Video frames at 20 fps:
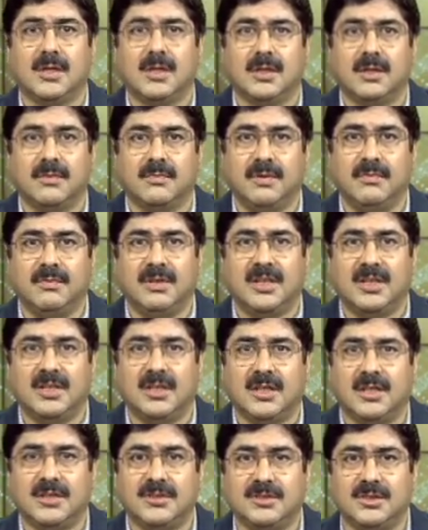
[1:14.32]
We will
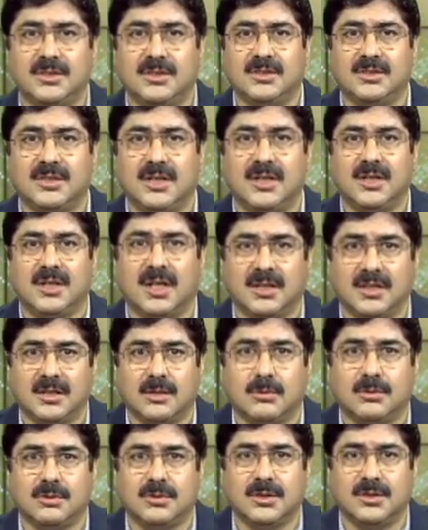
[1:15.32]
analyze these and other
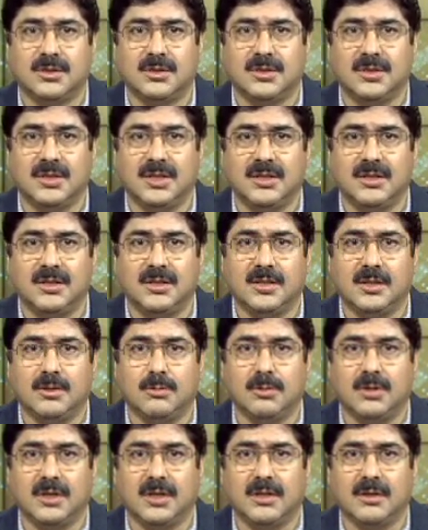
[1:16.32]
questions in the agenda
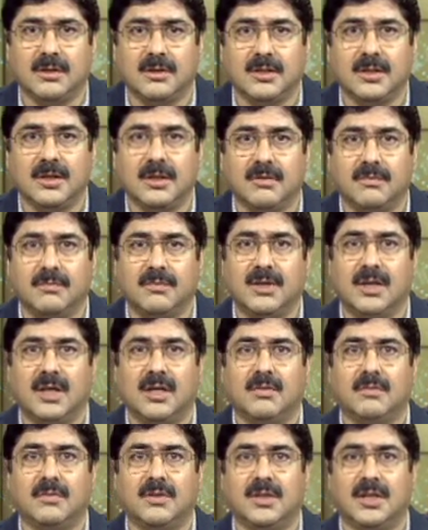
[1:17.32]
today. We
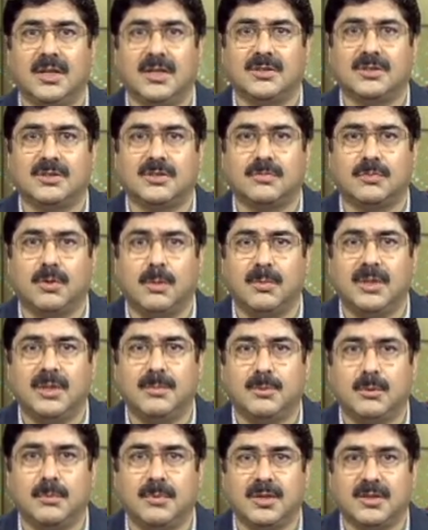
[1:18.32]
have with us former
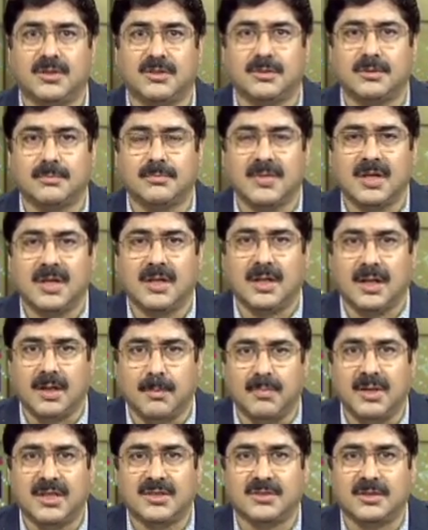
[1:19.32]
diplomats,
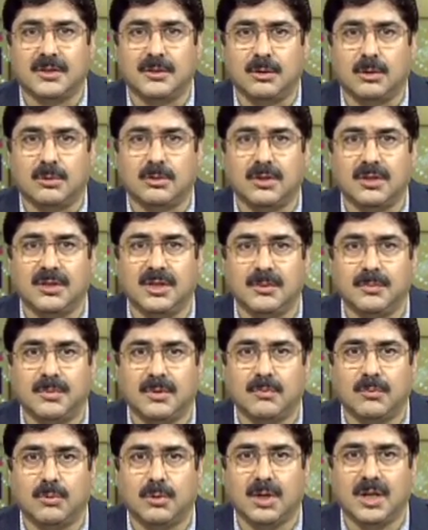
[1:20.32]
Ambassador Dr.
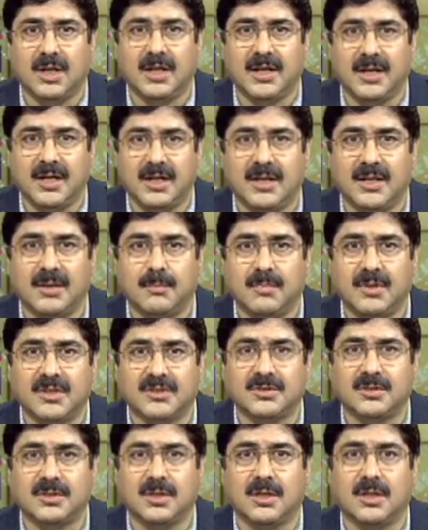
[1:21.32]
Deepak Vora and
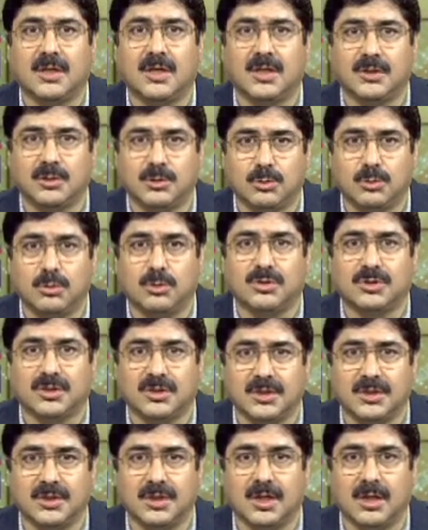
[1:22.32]
Ambassador Ashok
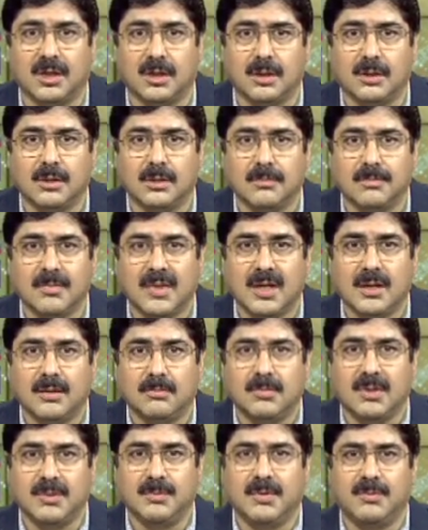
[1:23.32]
Sajanhar.
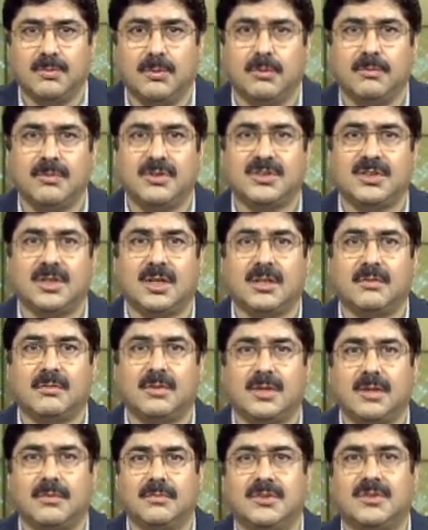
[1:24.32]
But before we start
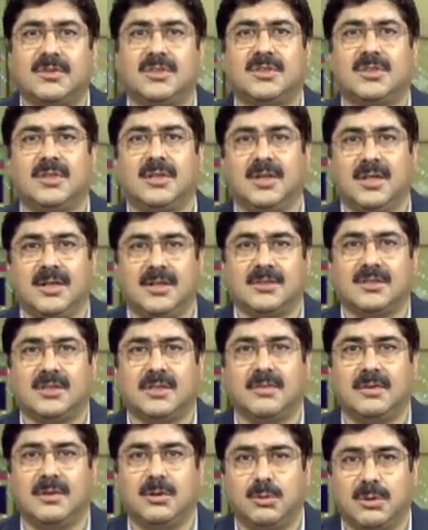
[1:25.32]
our conversation, let us
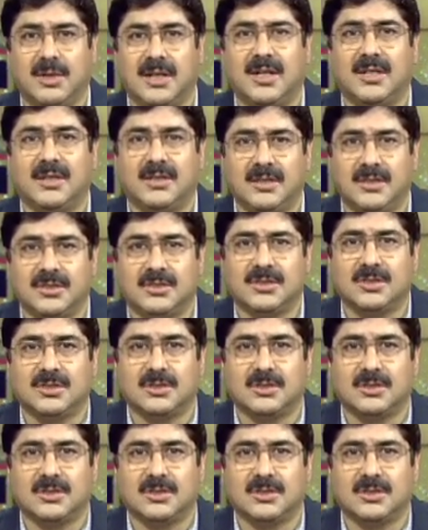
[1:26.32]
have a look at this